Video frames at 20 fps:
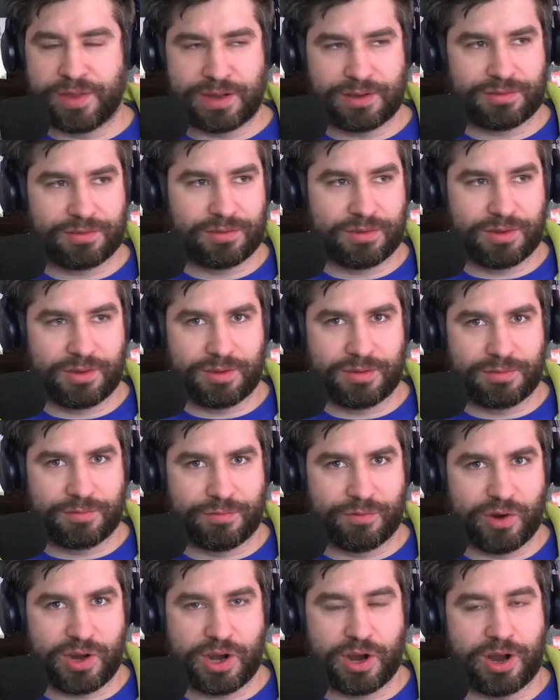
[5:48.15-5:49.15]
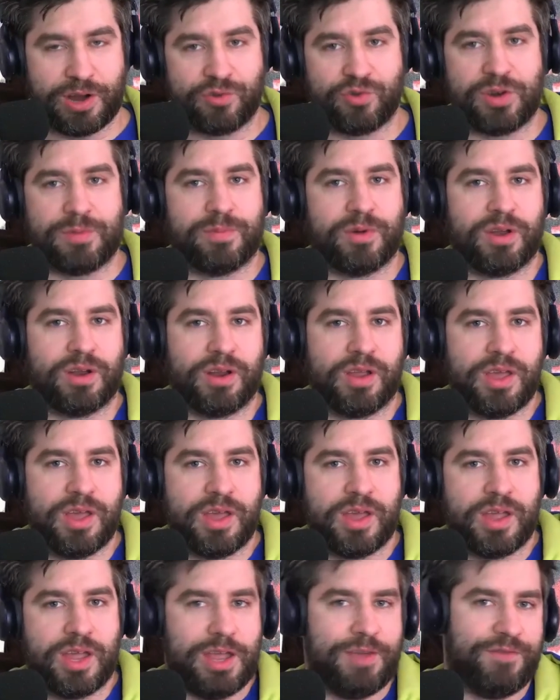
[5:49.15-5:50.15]
That's free country. But
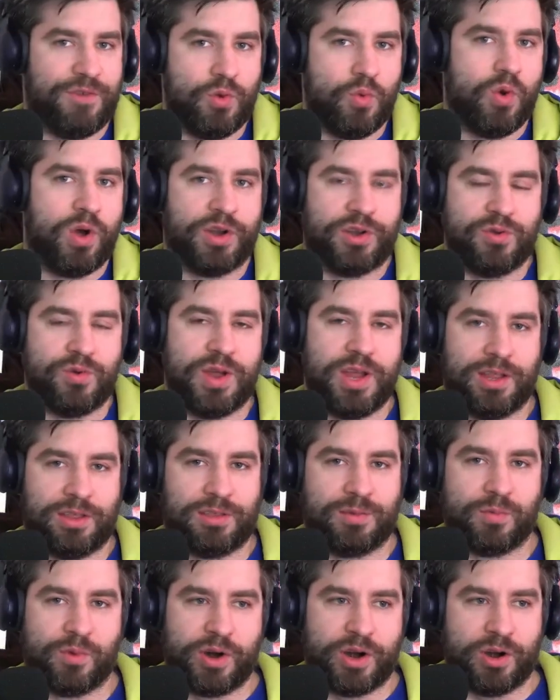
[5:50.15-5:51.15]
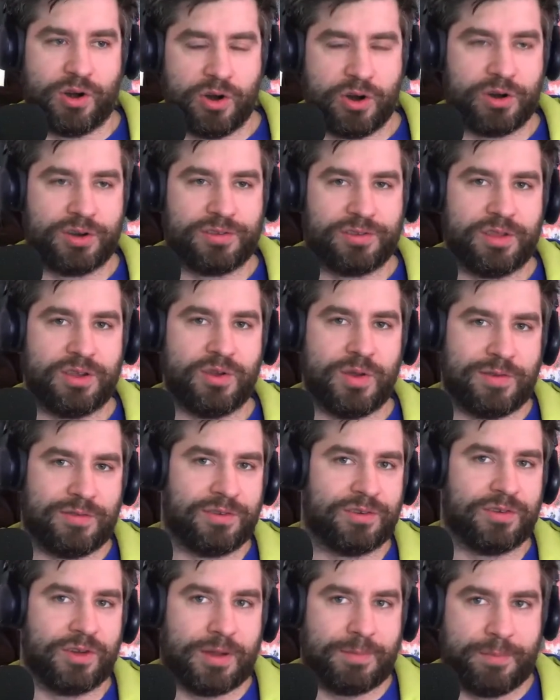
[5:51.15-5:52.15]
if you want to hit them where it hurts, then you have
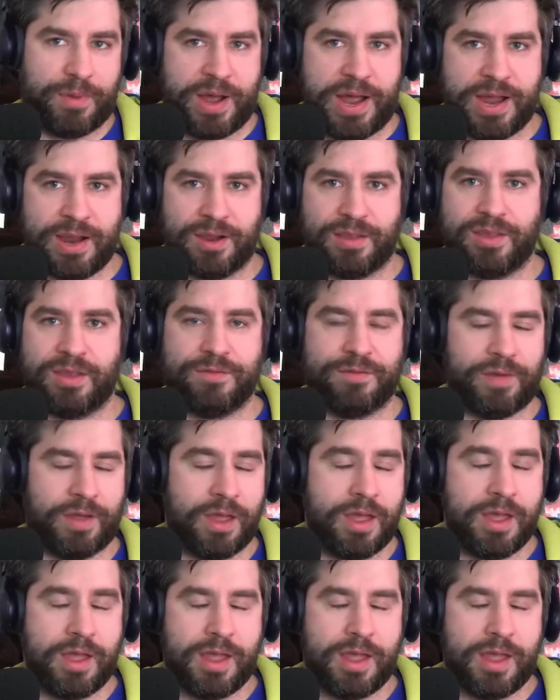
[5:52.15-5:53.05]
to stop buying it, and the